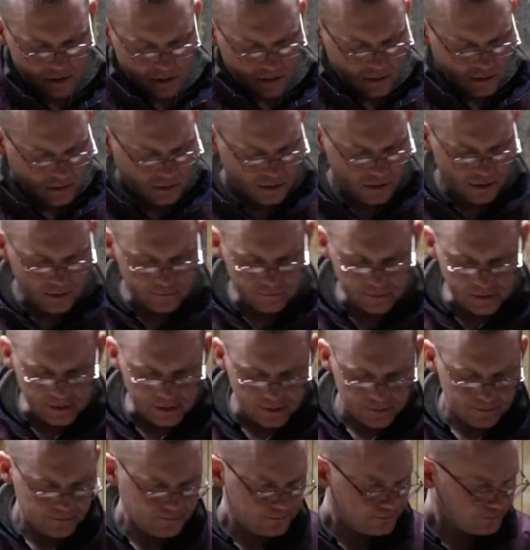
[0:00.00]
Lovely.
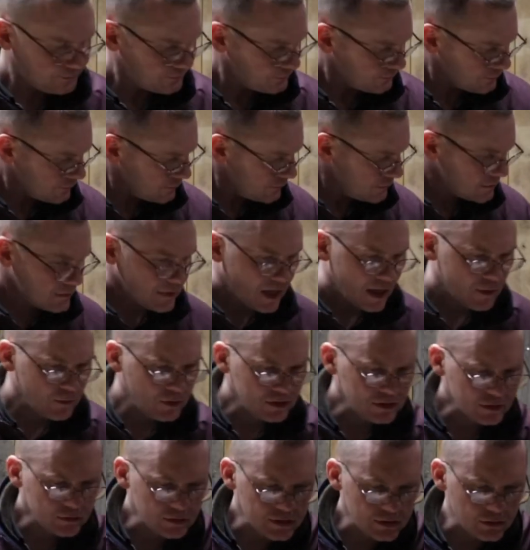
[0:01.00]
And we'll
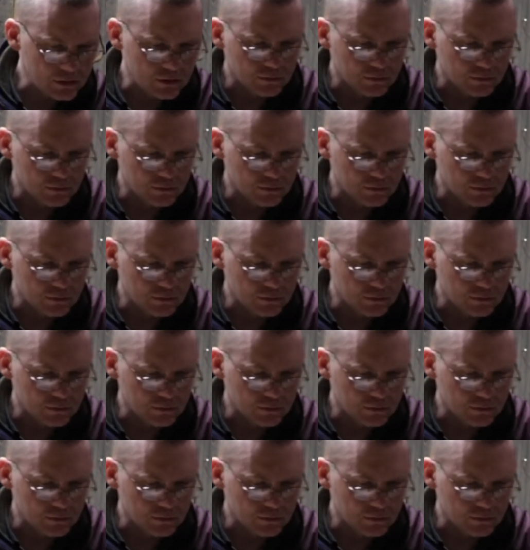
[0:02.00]
do the other